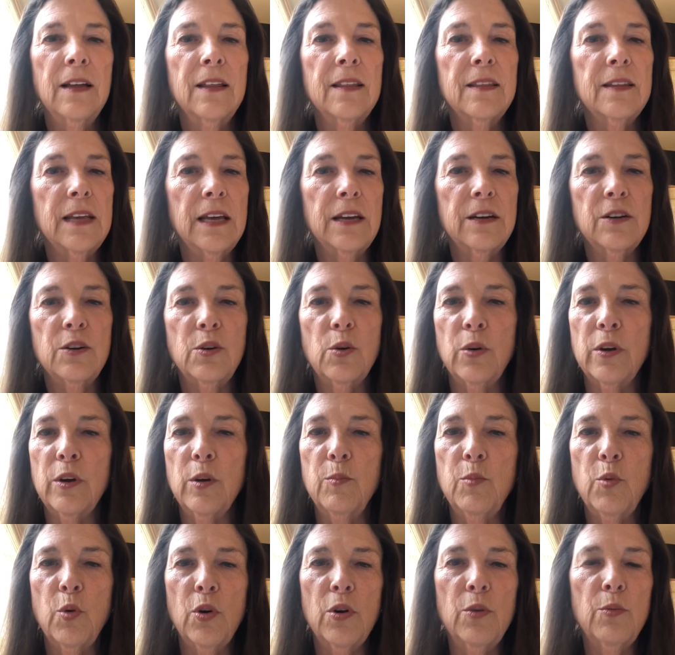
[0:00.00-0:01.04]
The editorial
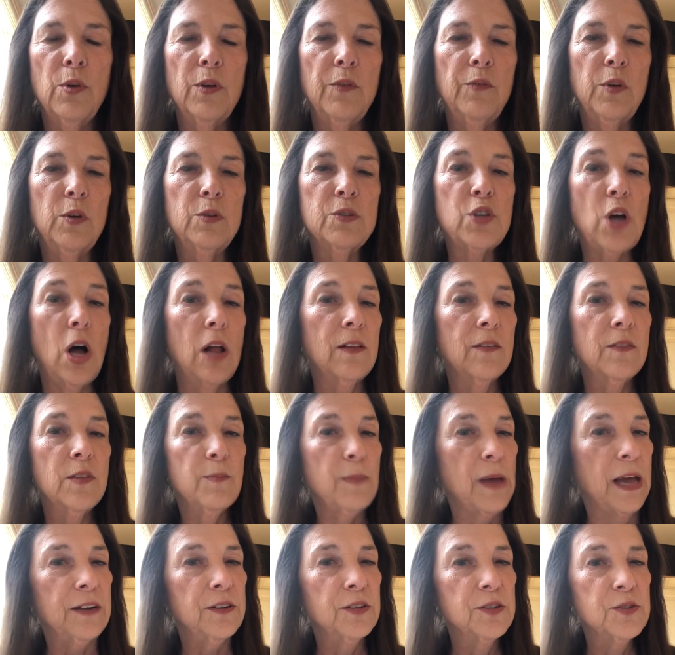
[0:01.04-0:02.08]
board reviews all of the
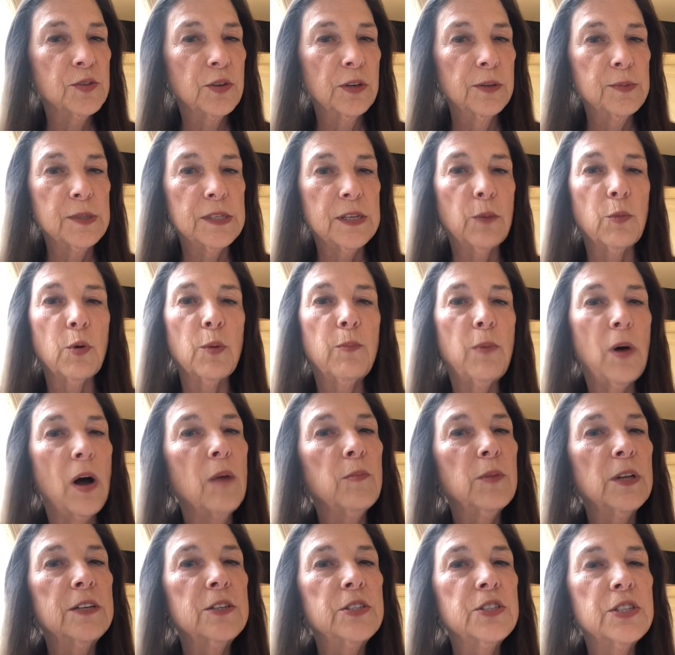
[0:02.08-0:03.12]
manuscripts that were
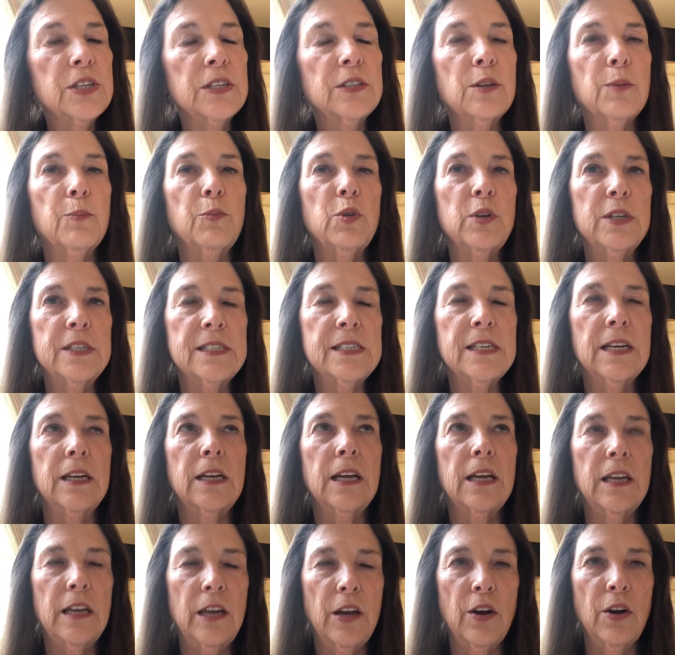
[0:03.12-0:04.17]
published in the
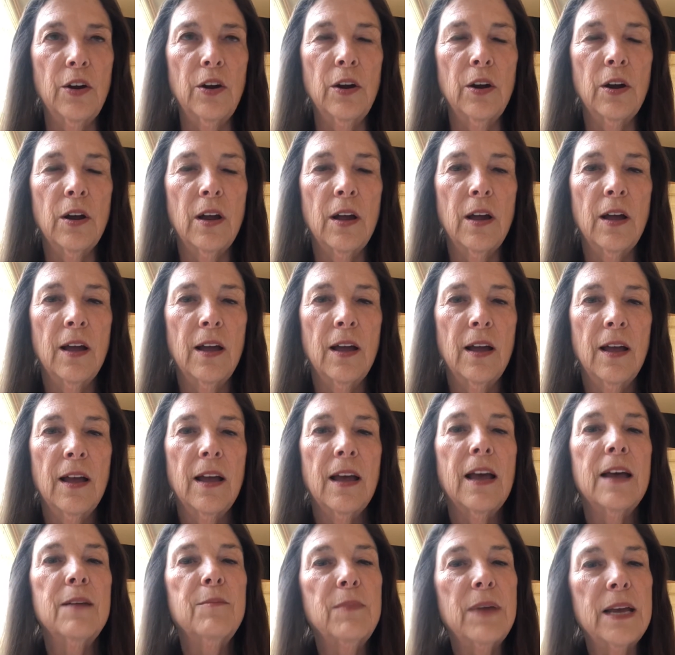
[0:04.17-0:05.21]
preceding year
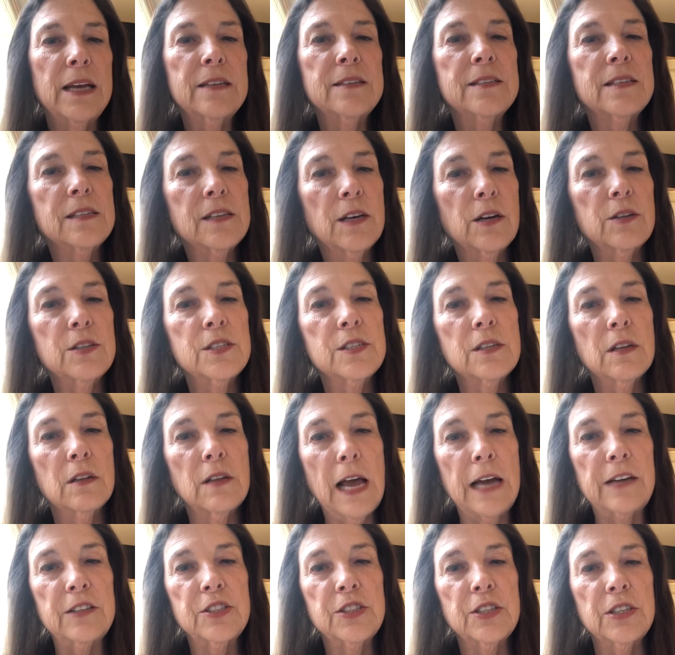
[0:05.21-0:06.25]
and makes their
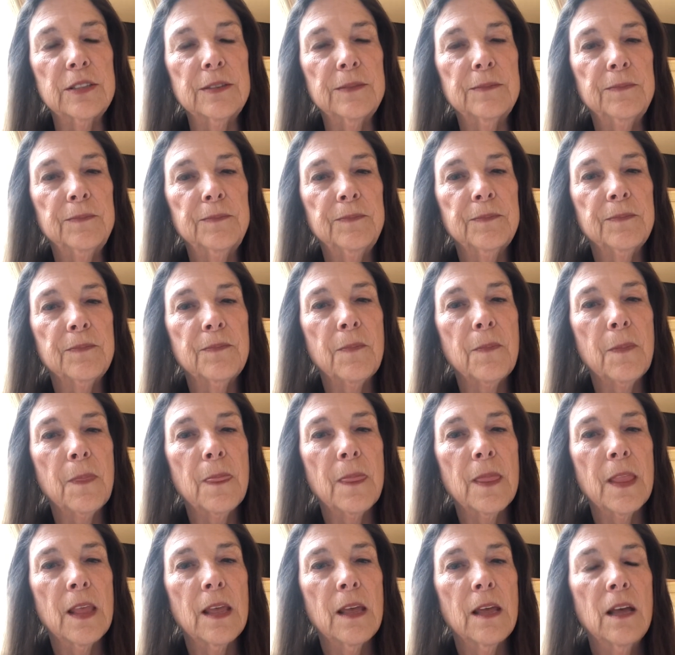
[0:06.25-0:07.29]
selection.
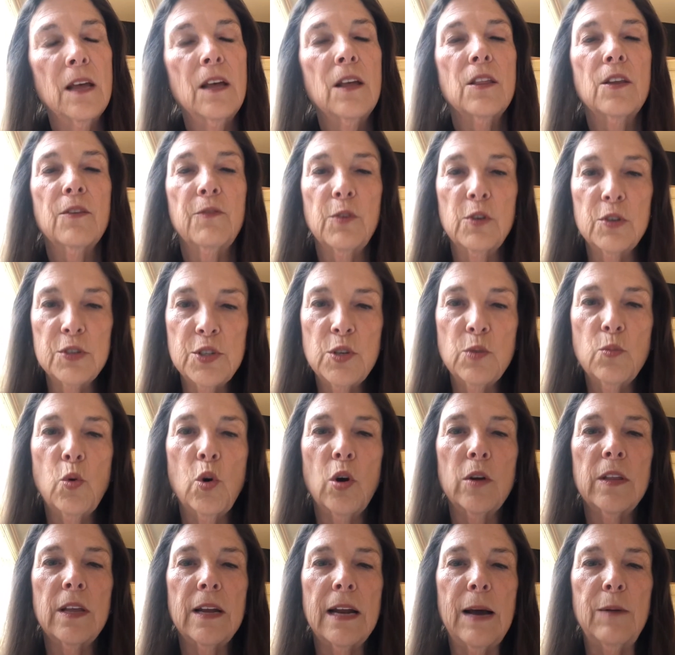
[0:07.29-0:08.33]
The first
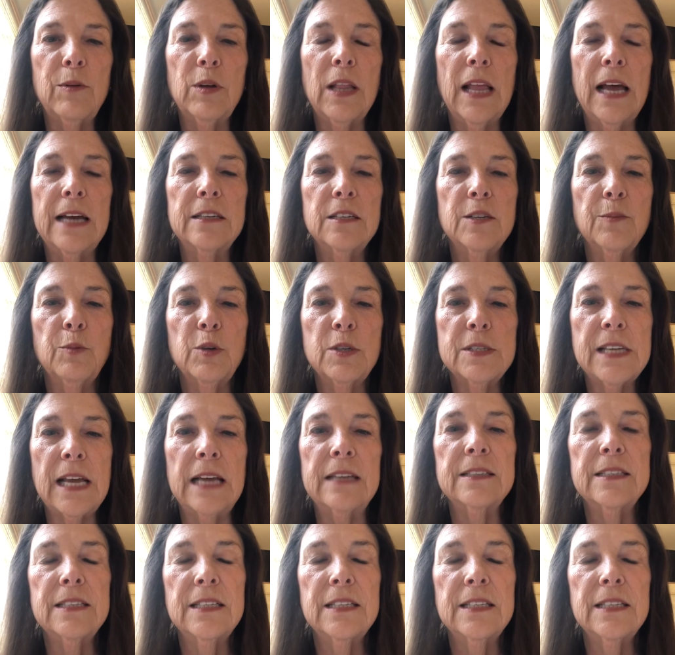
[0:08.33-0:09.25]
award that I would like to present